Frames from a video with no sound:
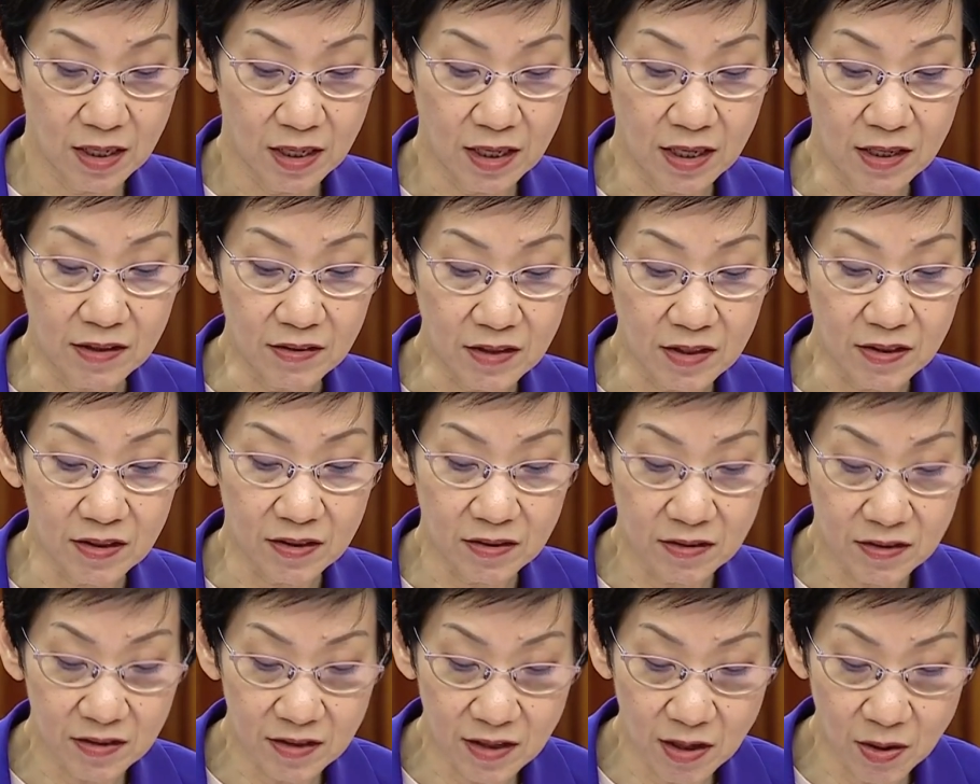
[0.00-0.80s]
In this
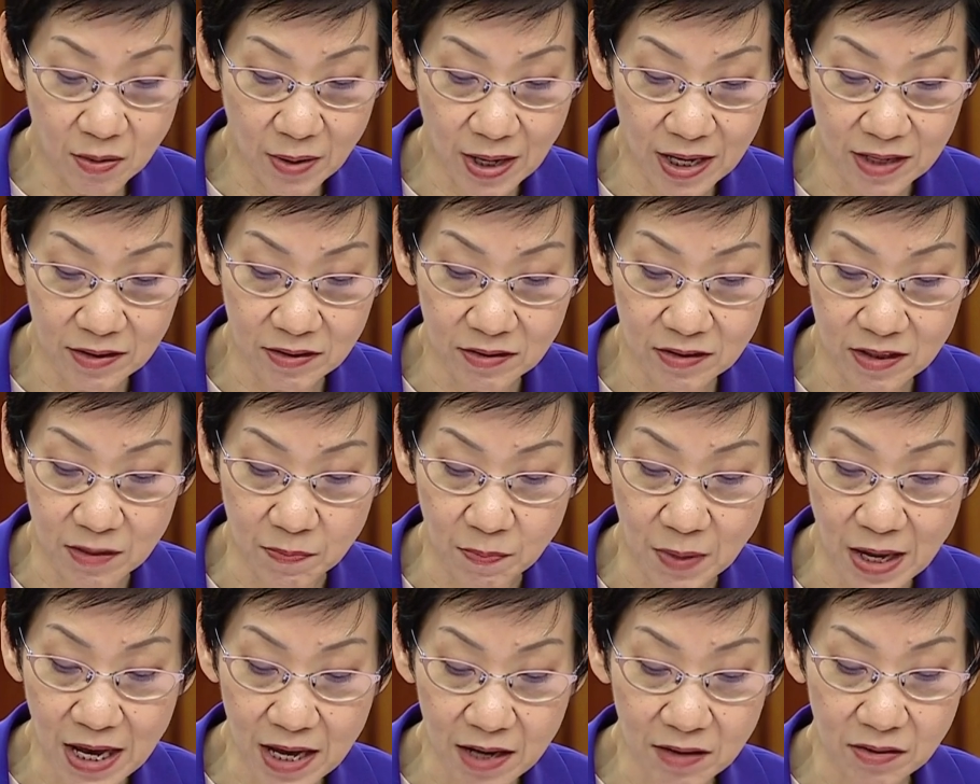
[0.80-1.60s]
COS
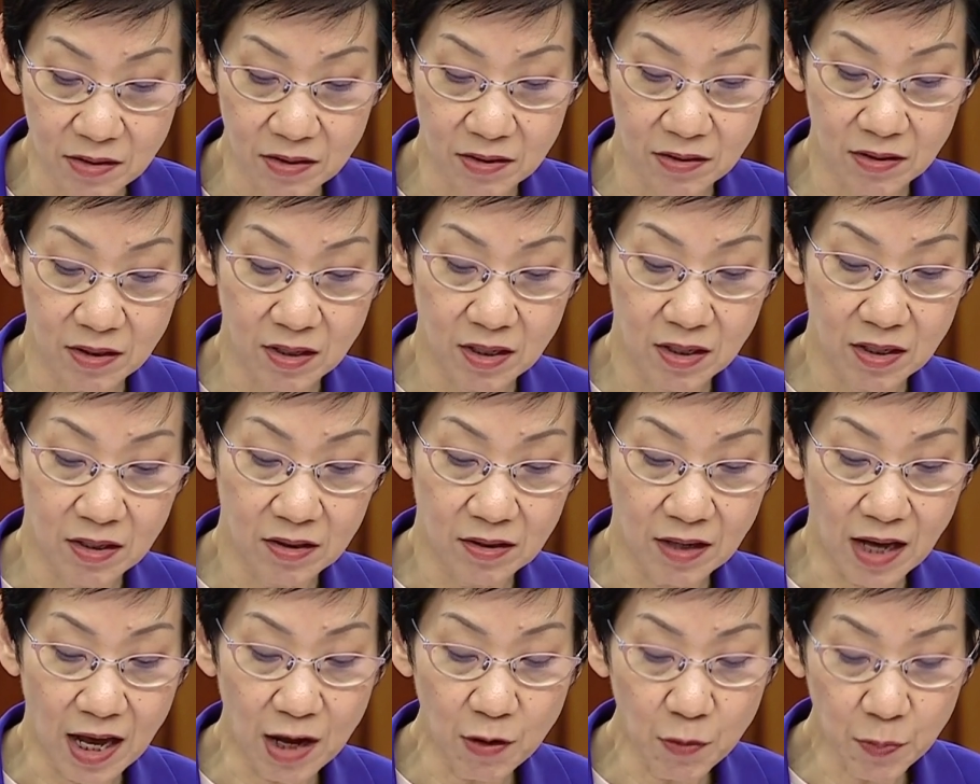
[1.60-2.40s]
debate,
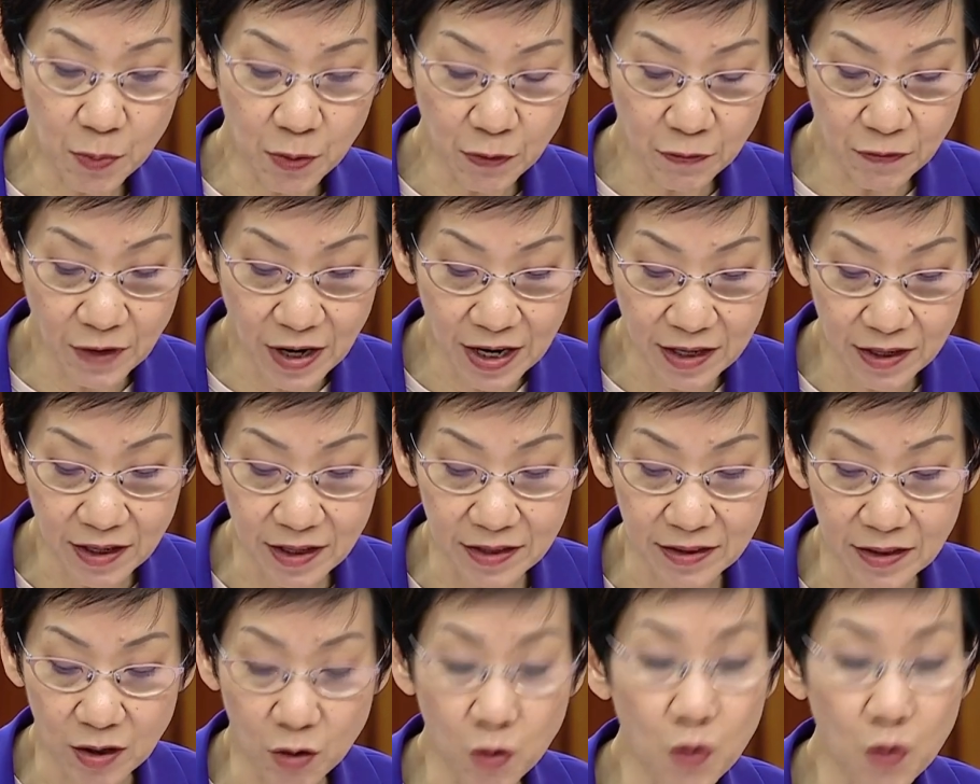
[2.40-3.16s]
I'll provide an